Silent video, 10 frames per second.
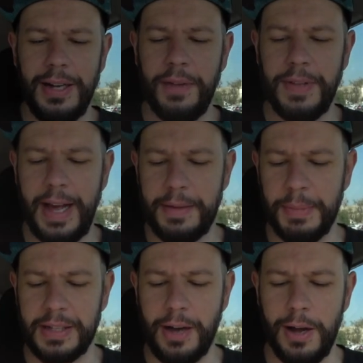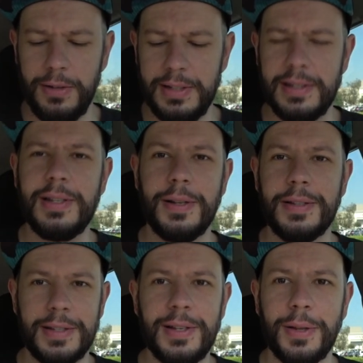of like McDonald's, still
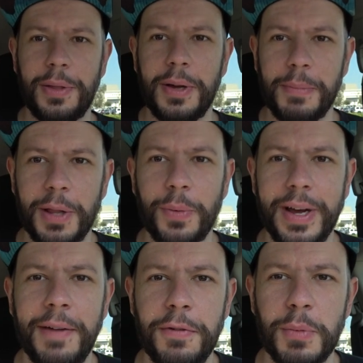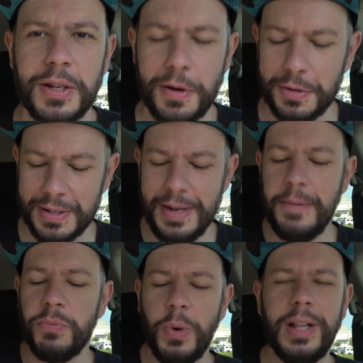still a thing by the way, a few McDonald's,
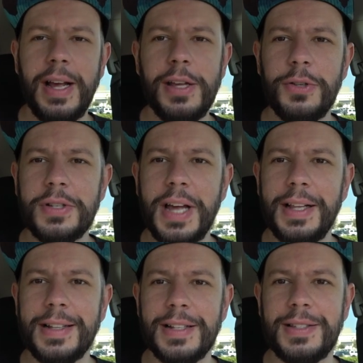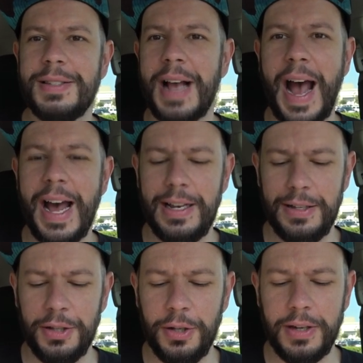where like you just get like this sad
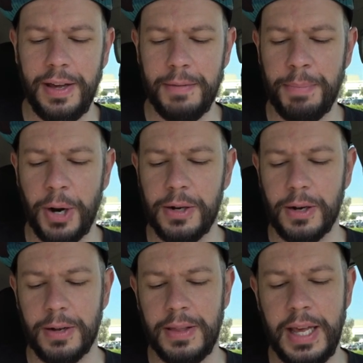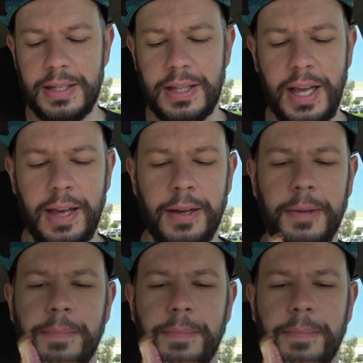looking burger. This thing,